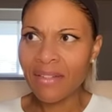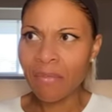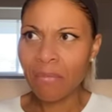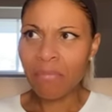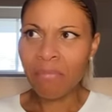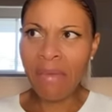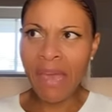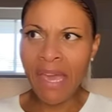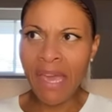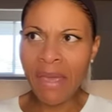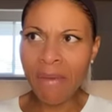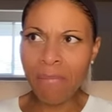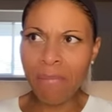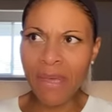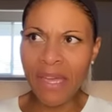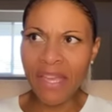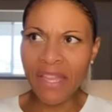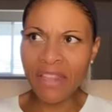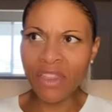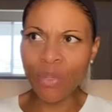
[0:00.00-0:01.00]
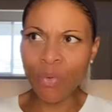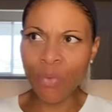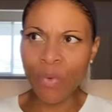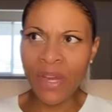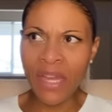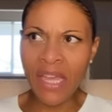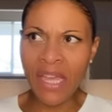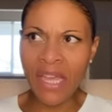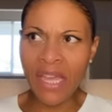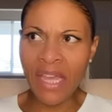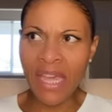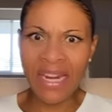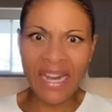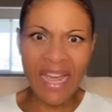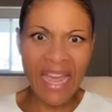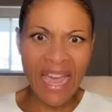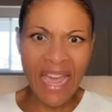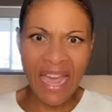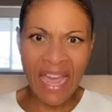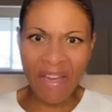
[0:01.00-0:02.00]
maybe
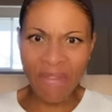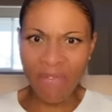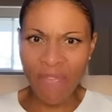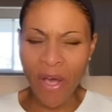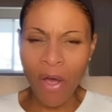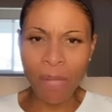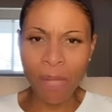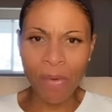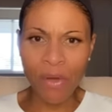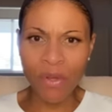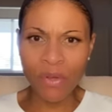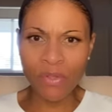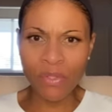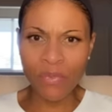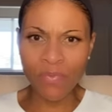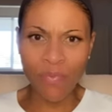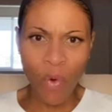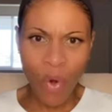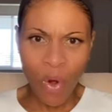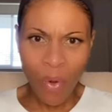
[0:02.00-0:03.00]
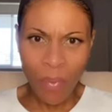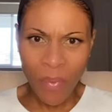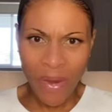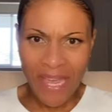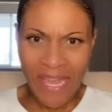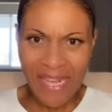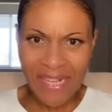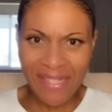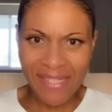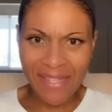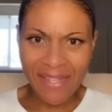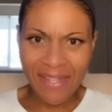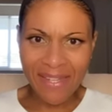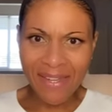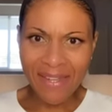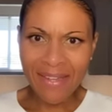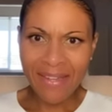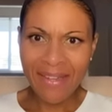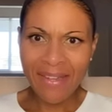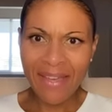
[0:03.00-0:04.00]
3.5, almost 4 weeks.
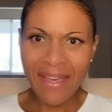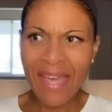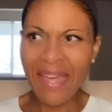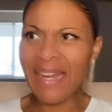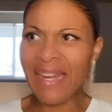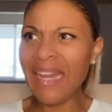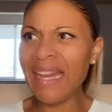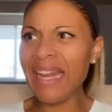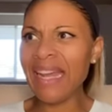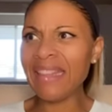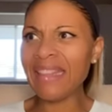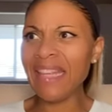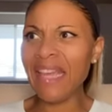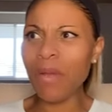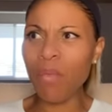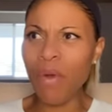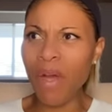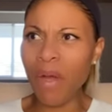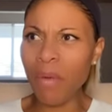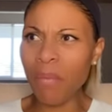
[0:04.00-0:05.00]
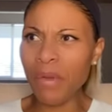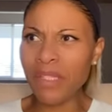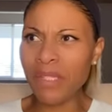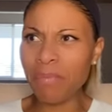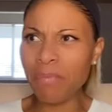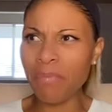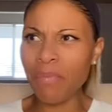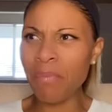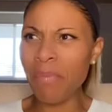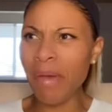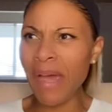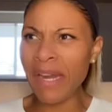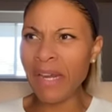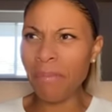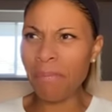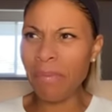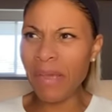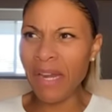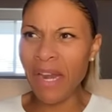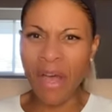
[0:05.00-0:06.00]
And then I think one was might
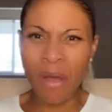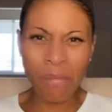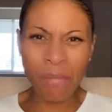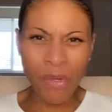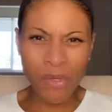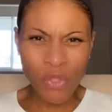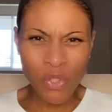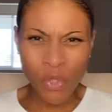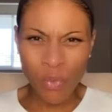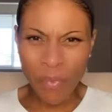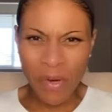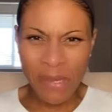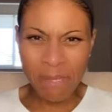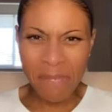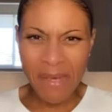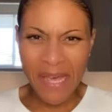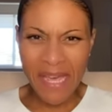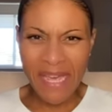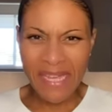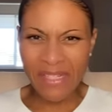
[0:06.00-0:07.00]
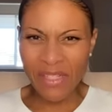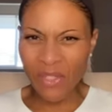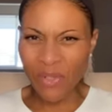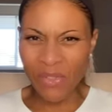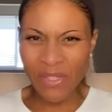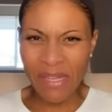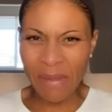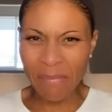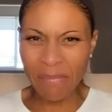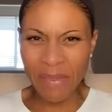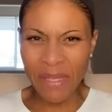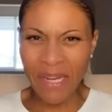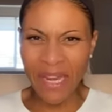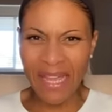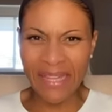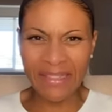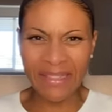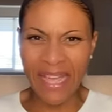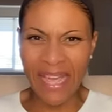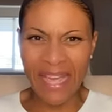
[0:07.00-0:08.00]
have been almost 3 months or something
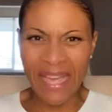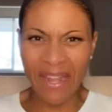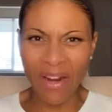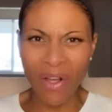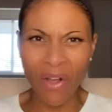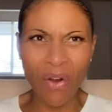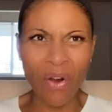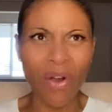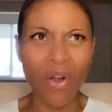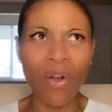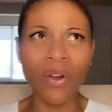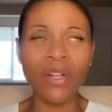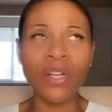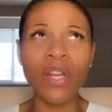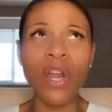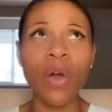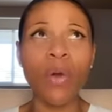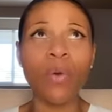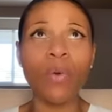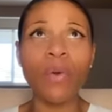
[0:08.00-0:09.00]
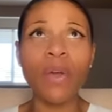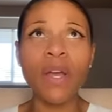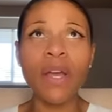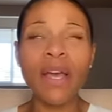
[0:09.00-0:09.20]
like that. Or no.